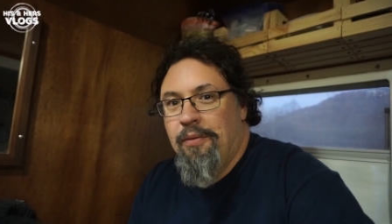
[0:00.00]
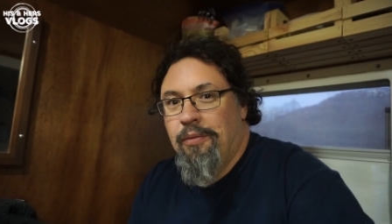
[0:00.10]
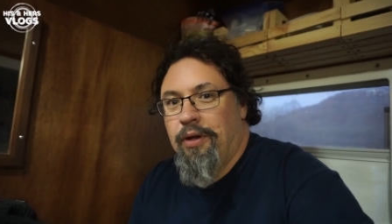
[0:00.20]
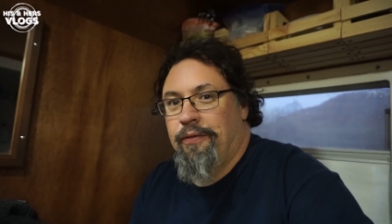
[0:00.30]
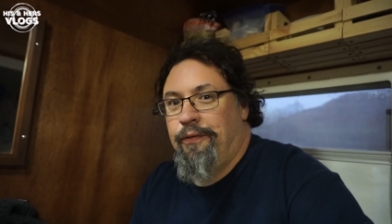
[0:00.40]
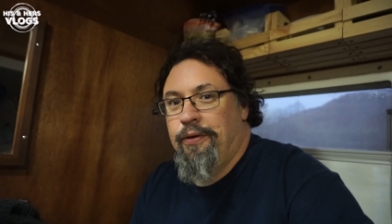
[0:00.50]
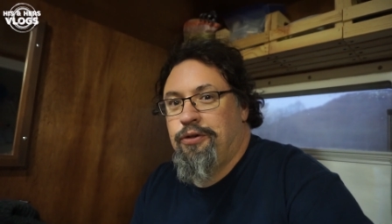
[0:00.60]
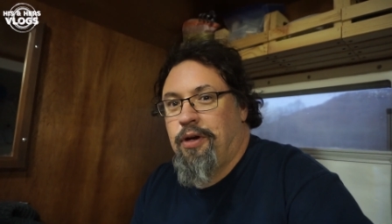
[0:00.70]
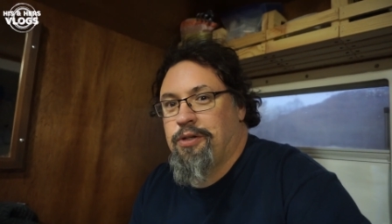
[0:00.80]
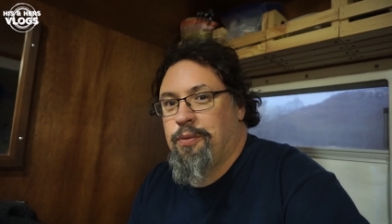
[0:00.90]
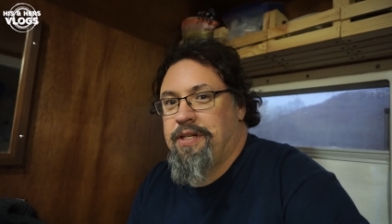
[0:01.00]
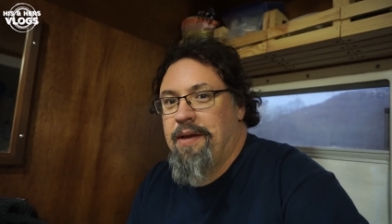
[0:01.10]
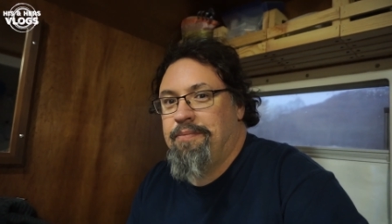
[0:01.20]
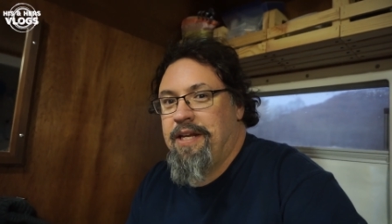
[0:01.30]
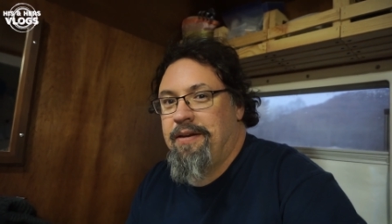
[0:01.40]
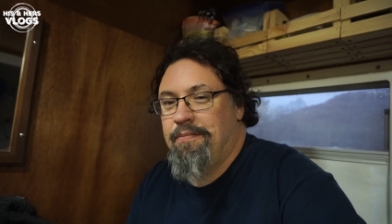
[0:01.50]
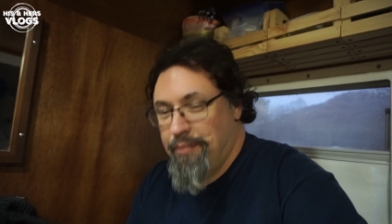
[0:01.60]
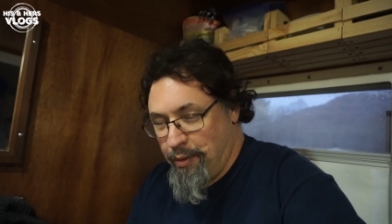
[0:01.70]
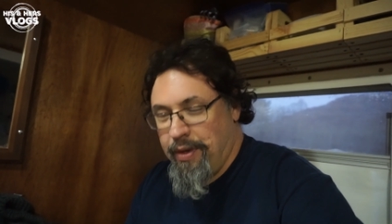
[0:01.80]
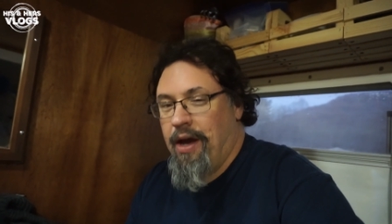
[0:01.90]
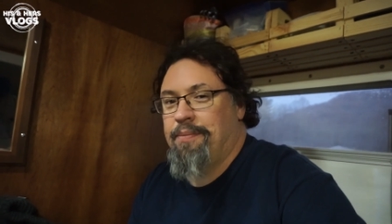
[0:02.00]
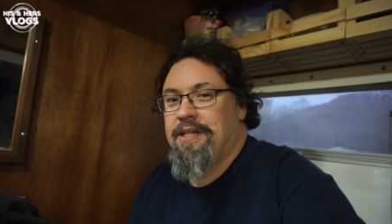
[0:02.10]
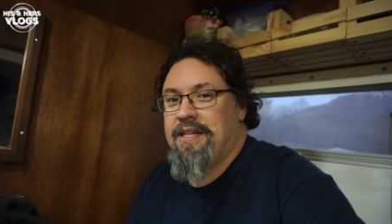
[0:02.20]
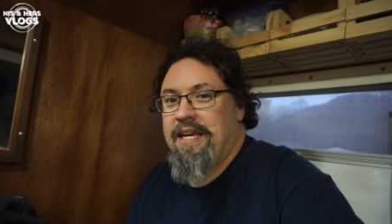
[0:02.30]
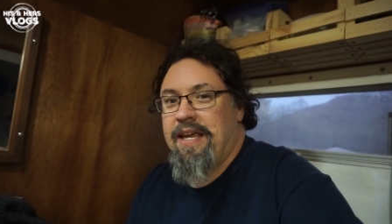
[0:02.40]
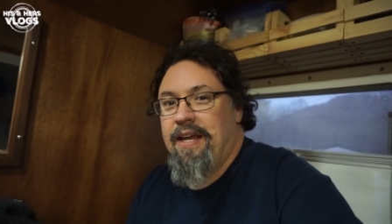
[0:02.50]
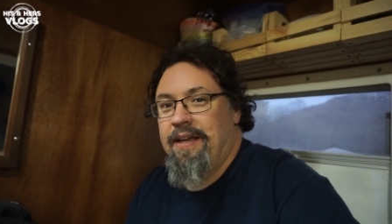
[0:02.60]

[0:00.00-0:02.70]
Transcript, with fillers: Well, the food trucks were tempting, but we opted to eat